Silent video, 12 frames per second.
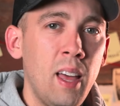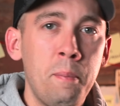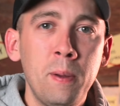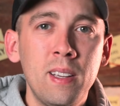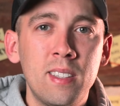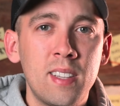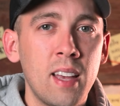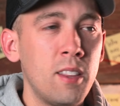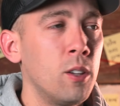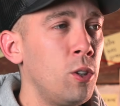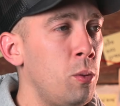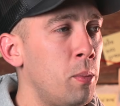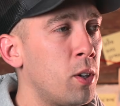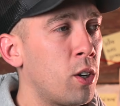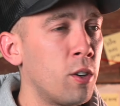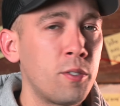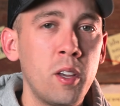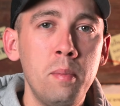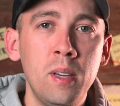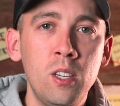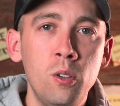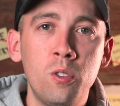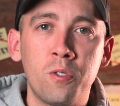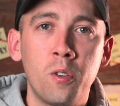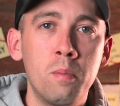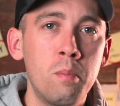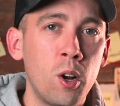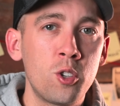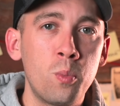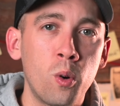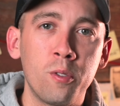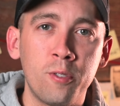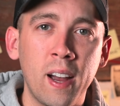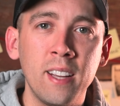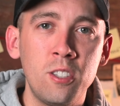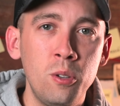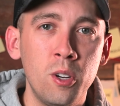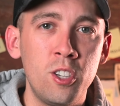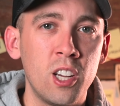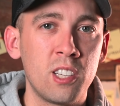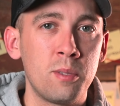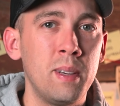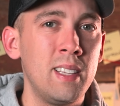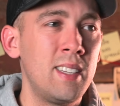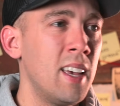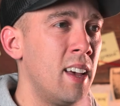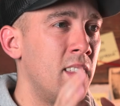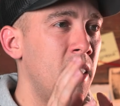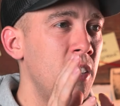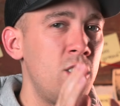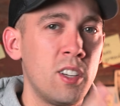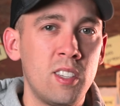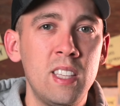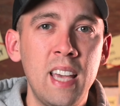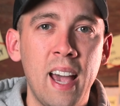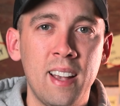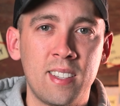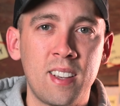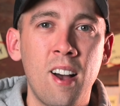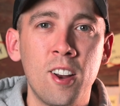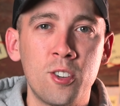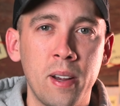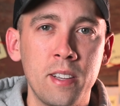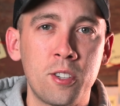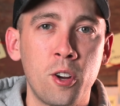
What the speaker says: That being said, the LUMA curve can be used for much more fine-tuned adjustments than just the S contrast